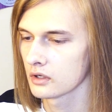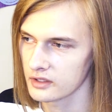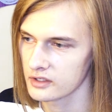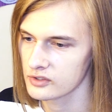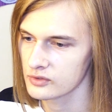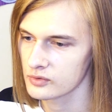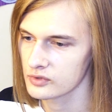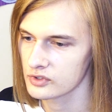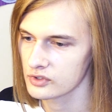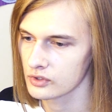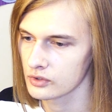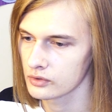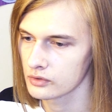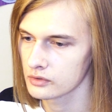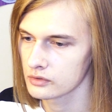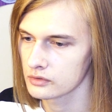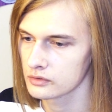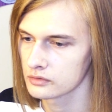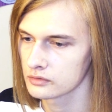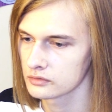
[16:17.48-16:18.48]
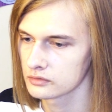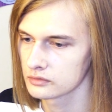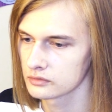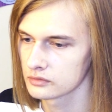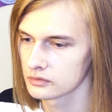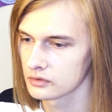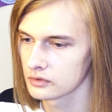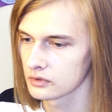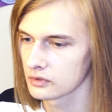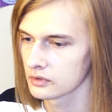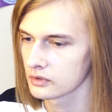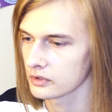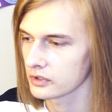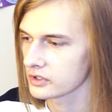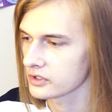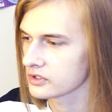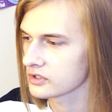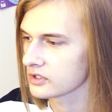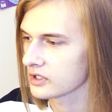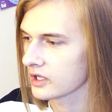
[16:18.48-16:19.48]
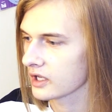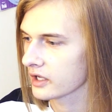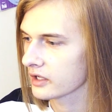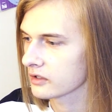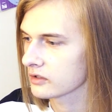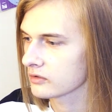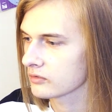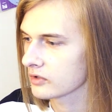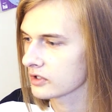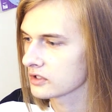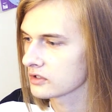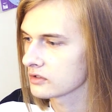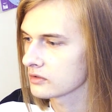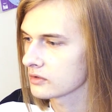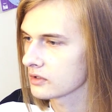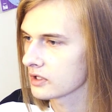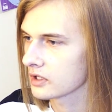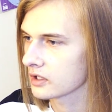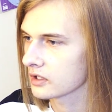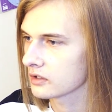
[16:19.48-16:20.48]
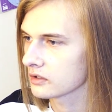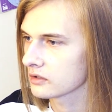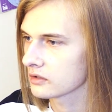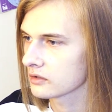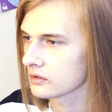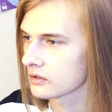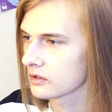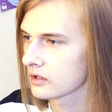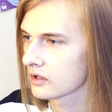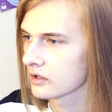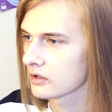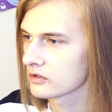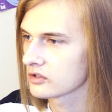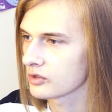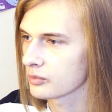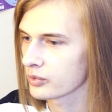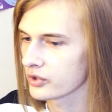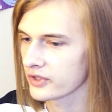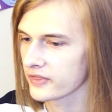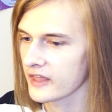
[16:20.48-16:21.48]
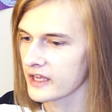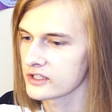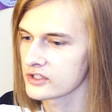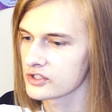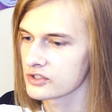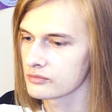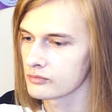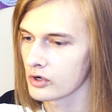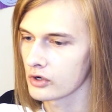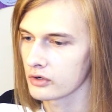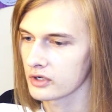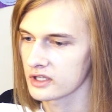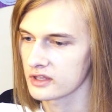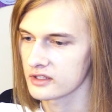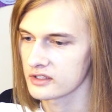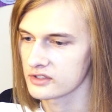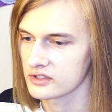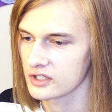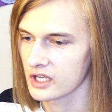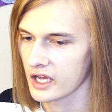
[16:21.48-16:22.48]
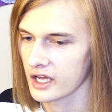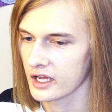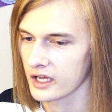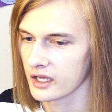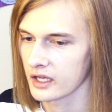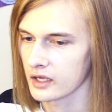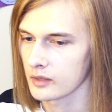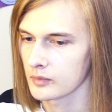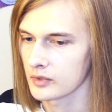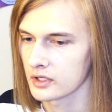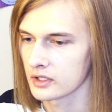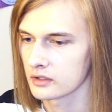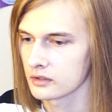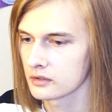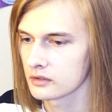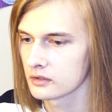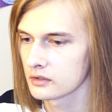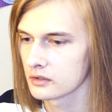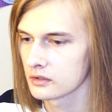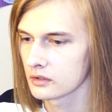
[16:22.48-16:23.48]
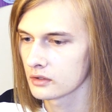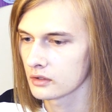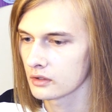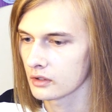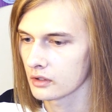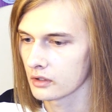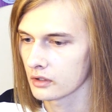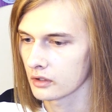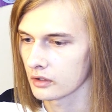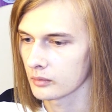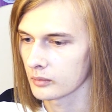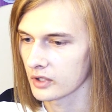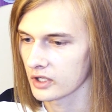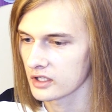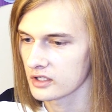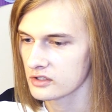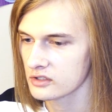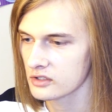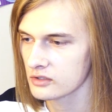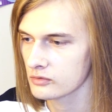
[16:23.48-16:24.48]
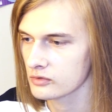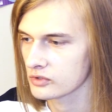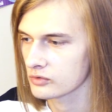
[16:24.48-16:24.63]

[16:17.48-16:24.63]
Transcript: This was cool. Let's see, how did I do that? To put that smoke in the sky, I mean, I guess it